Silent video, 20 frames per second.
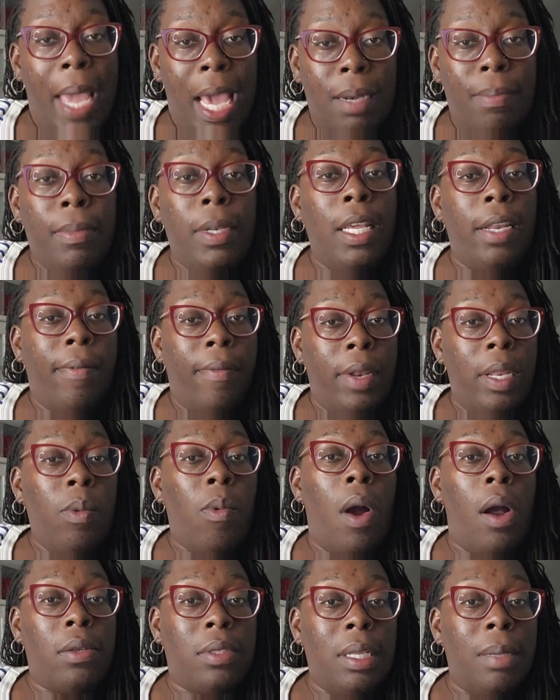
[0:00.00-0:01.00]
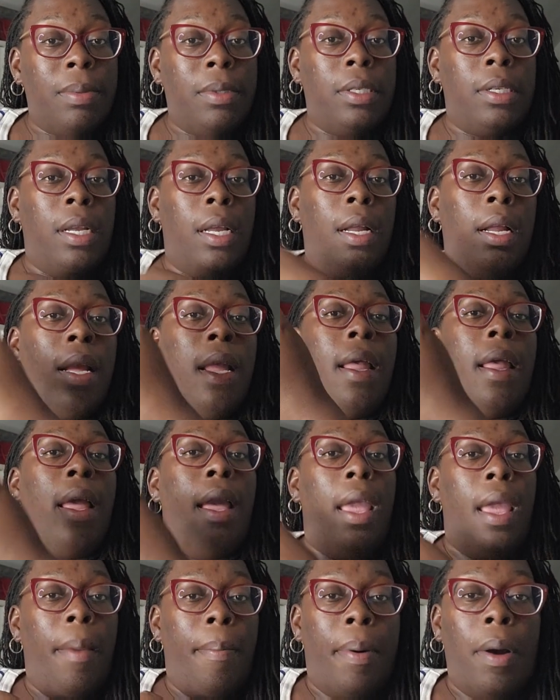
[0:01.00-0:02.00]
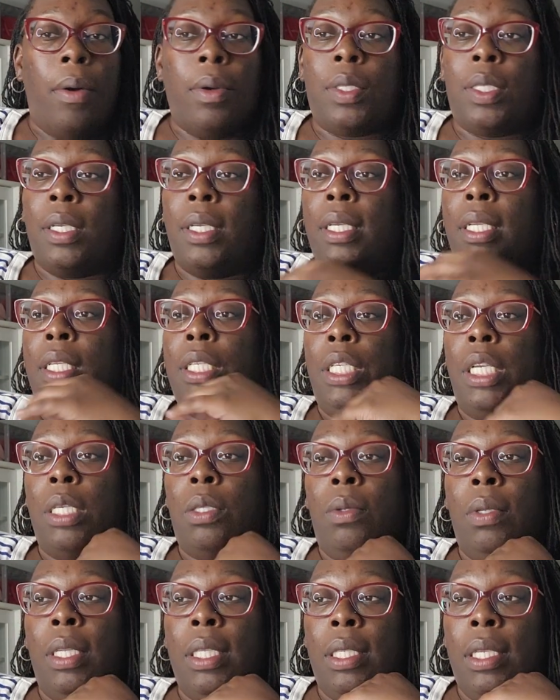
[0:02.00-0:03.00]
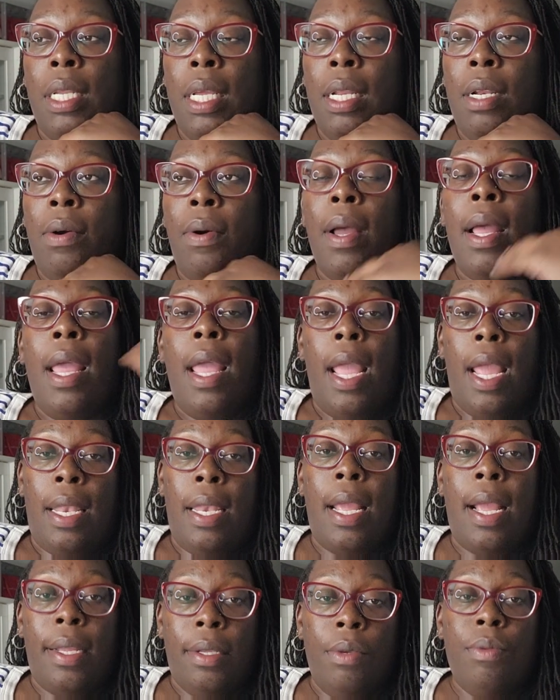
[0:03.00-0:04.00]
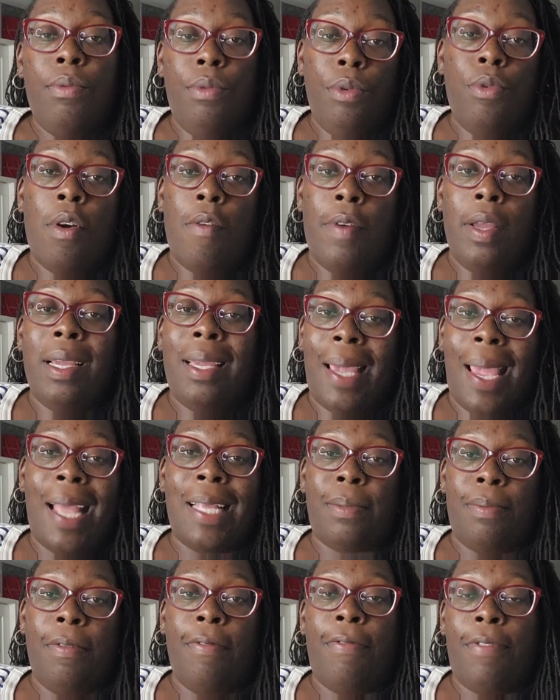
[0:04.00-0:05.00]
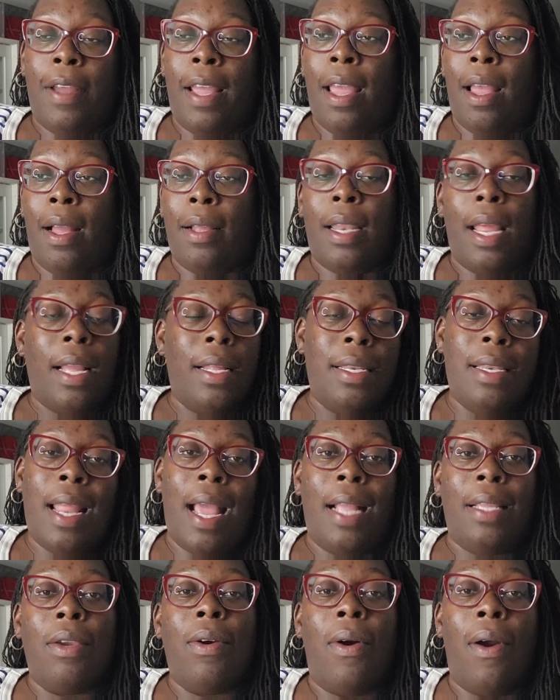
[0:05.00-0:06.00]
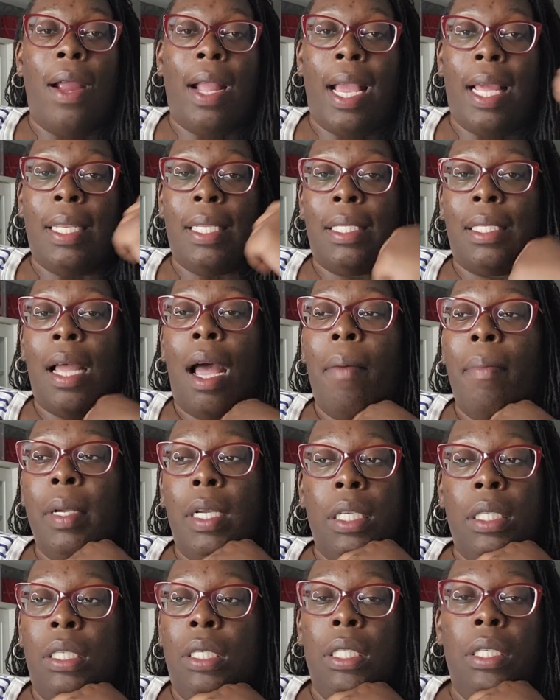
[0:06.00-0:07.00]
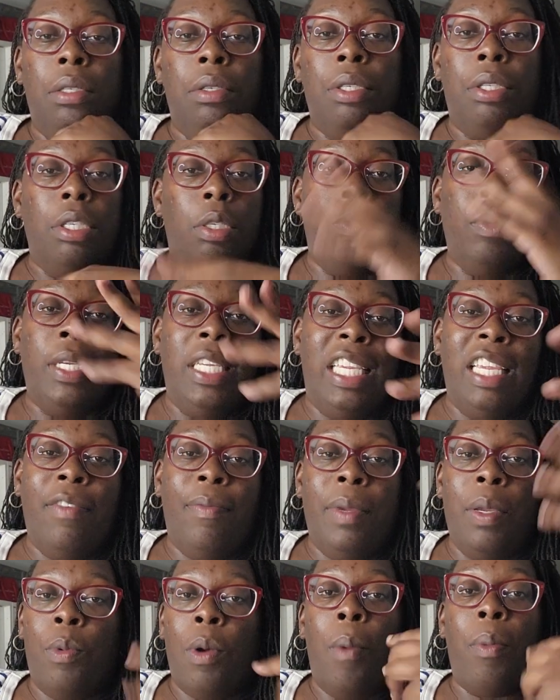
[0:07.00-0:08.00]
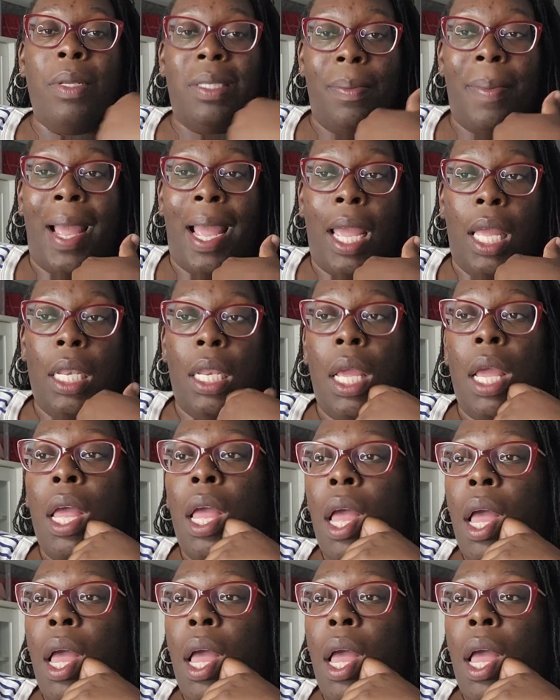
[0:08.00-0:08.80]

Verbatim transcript: Madam literally walks up to her and pokes her in the chest with this needle. And now you, you over here gasping for air. Now, now your heart got to stop because you, you just wouldn't give me what was mine.